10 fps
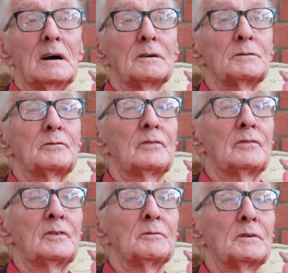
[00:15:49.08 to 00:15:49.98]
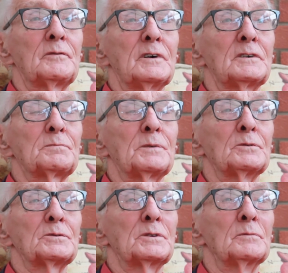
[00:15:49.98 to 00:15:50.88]
My first
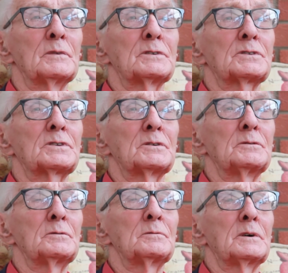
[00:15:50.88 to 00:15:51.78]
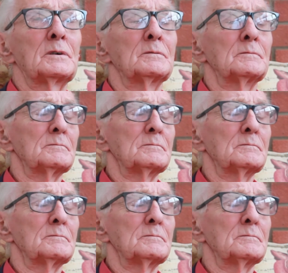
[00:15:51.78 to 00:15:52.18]
posting was to,